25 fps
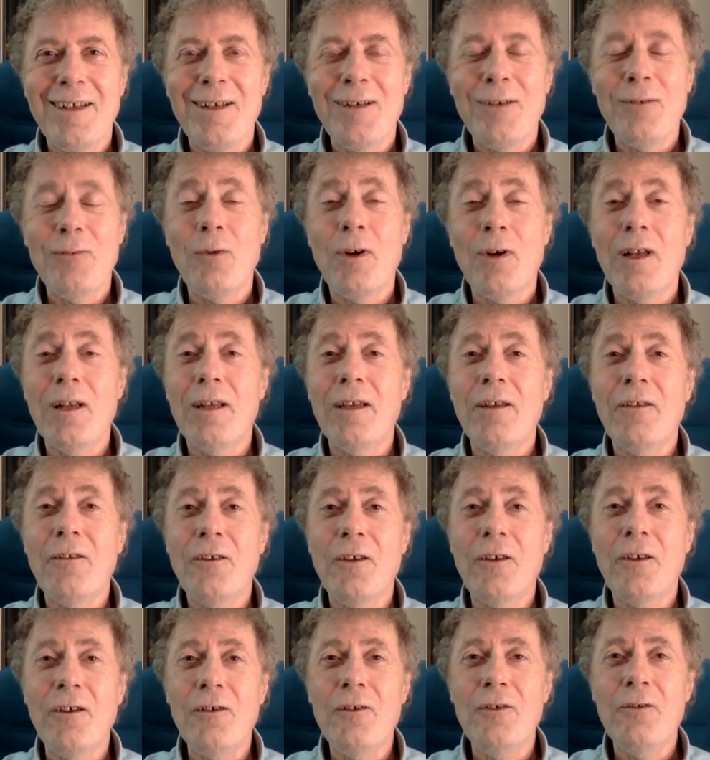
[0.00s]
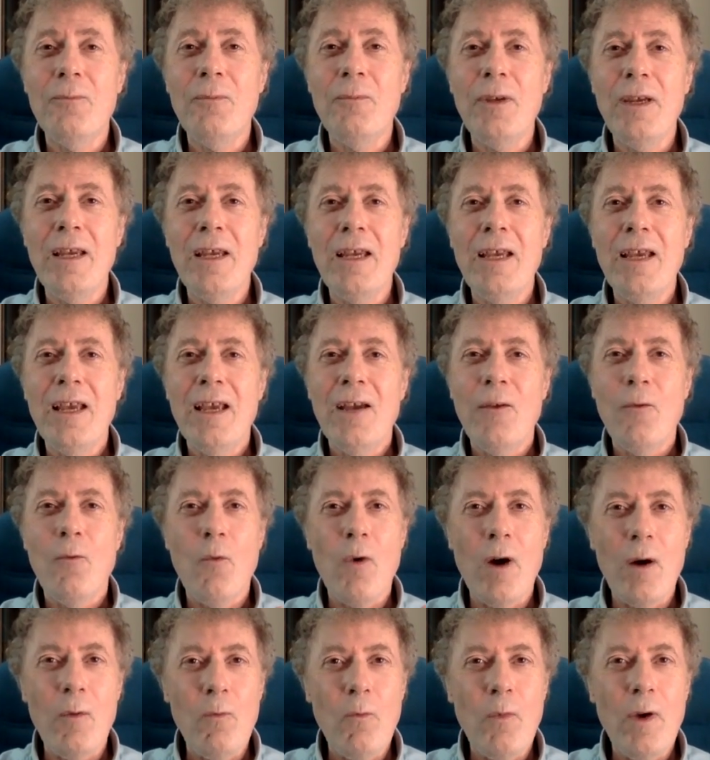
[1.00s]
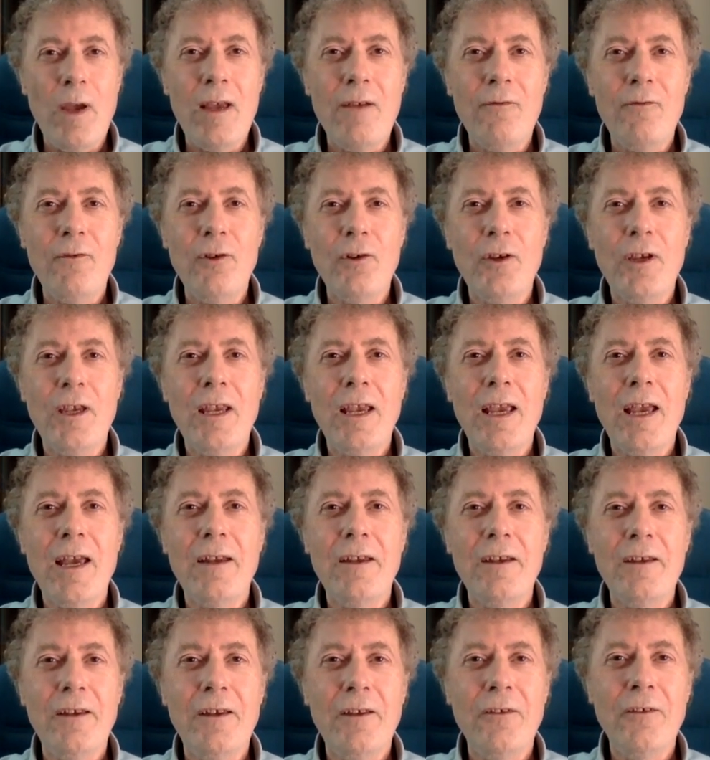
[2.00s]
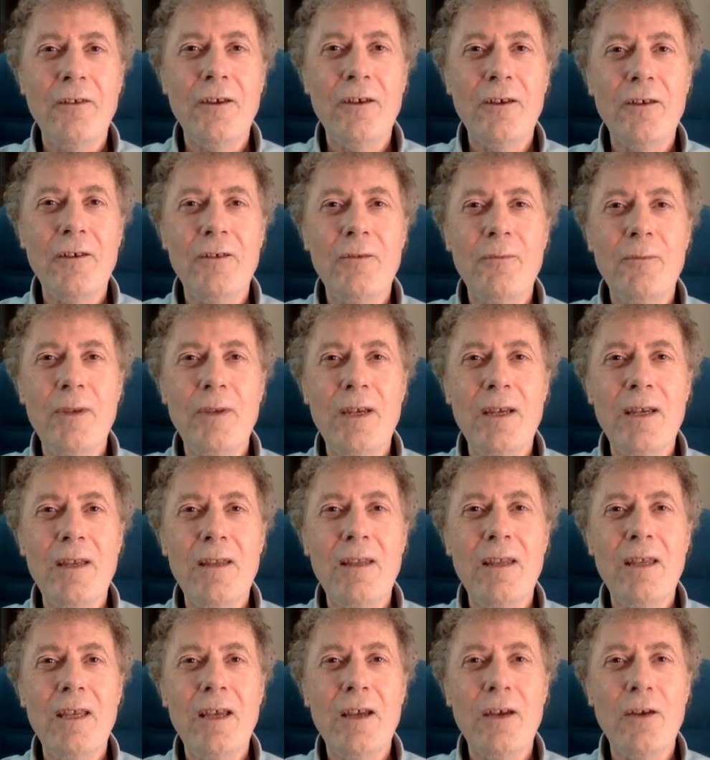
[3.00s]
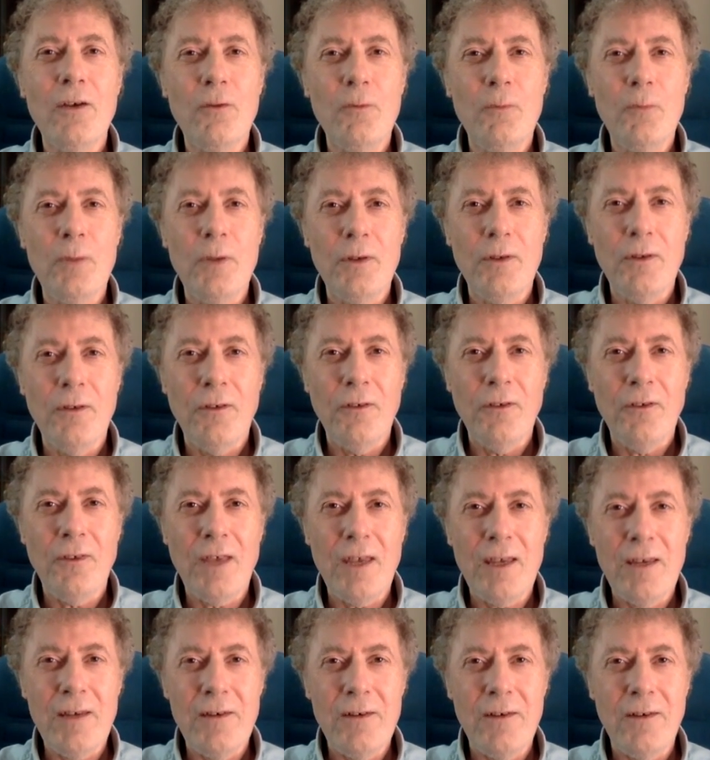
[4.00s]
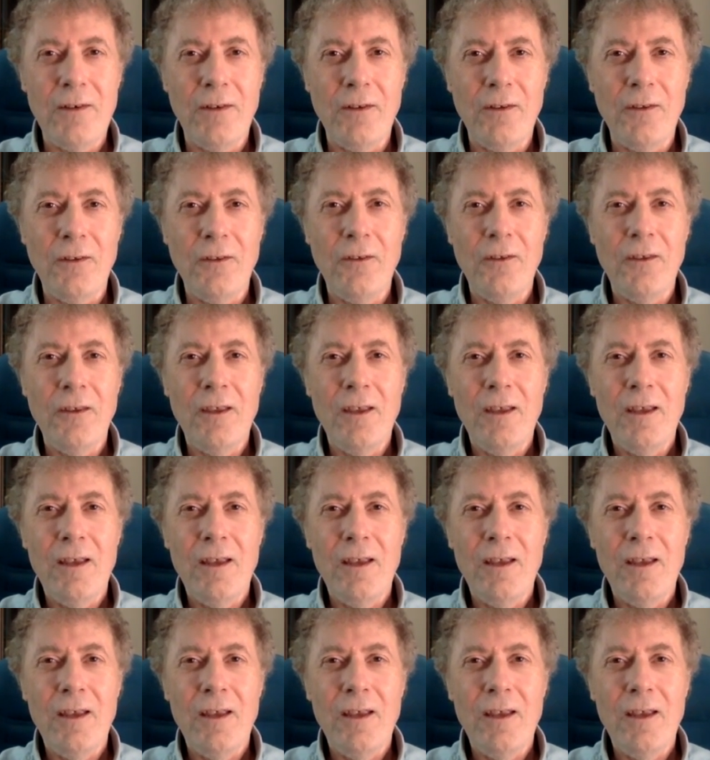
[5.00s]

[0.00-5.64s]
Well, it's going to be one way of looking at it is going to be in the open centers.